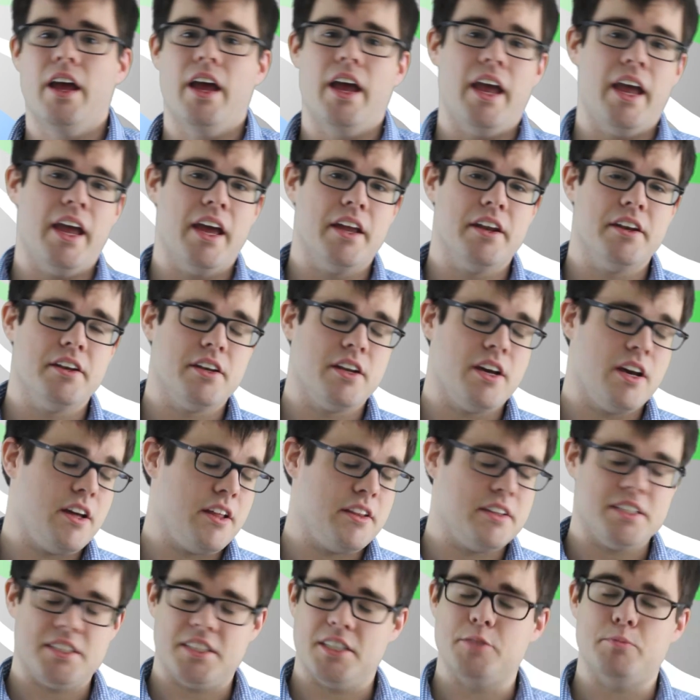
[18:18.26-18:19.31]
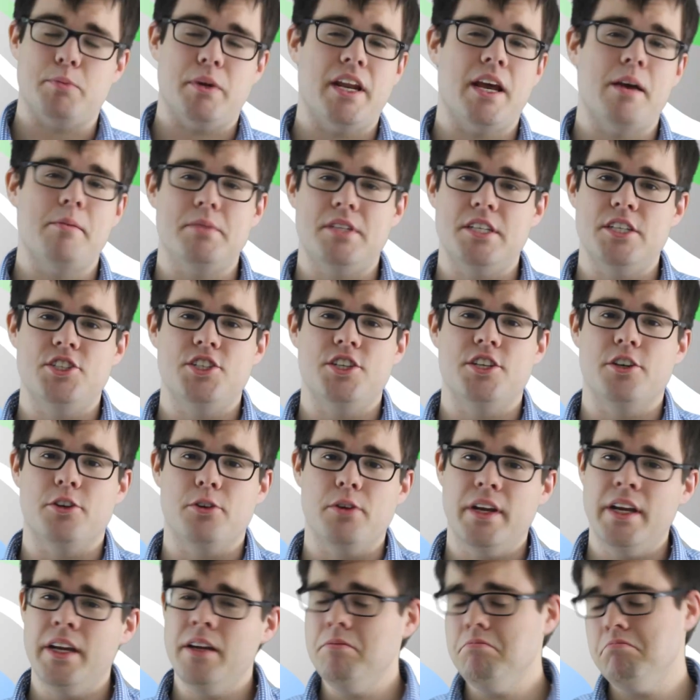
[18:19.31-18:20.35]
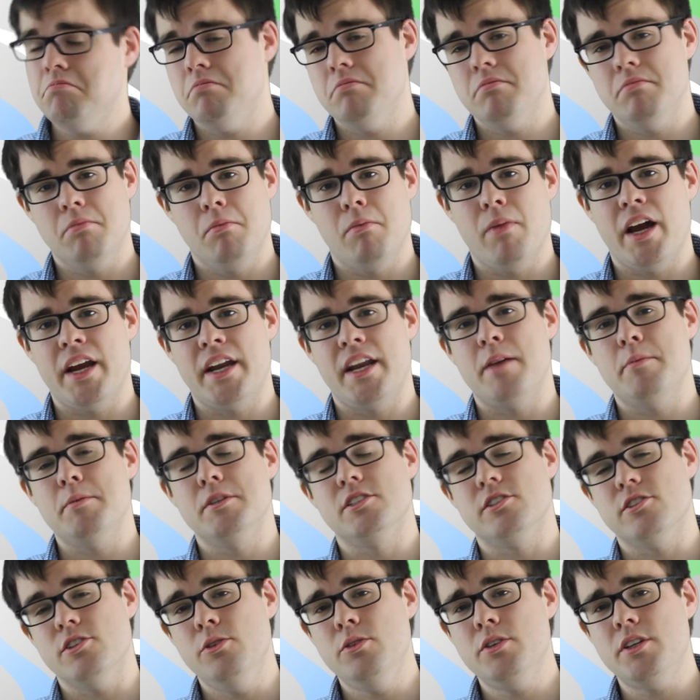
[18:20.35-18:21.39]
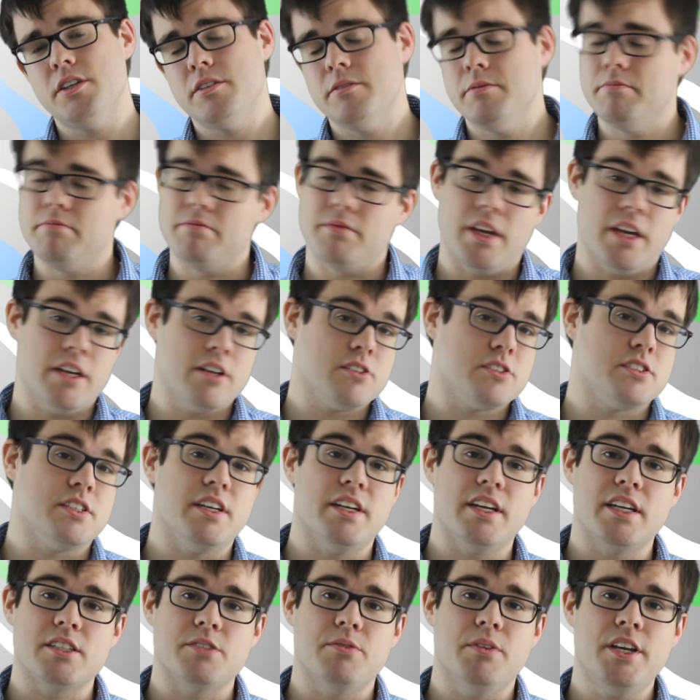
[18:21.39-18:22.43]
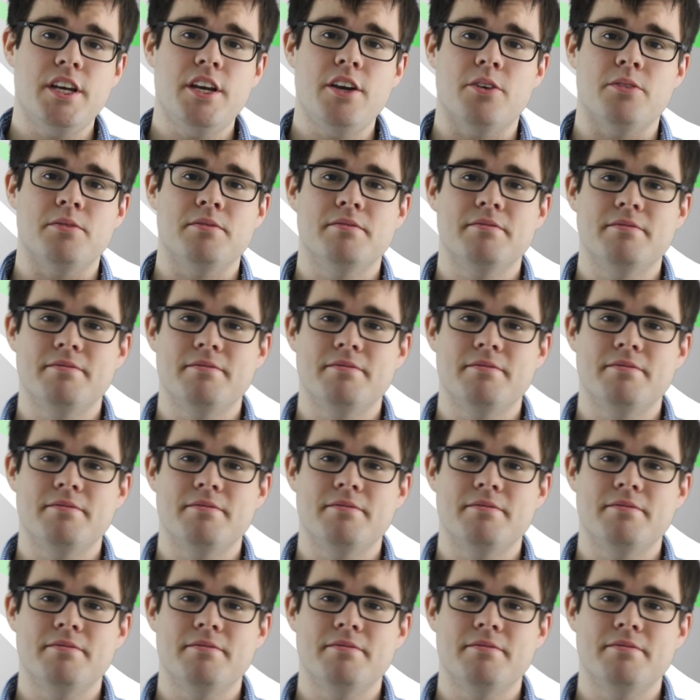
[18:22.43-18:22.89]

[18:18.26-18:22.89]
and this has been MTG Degree. My name is Luke, and I'll see you next video.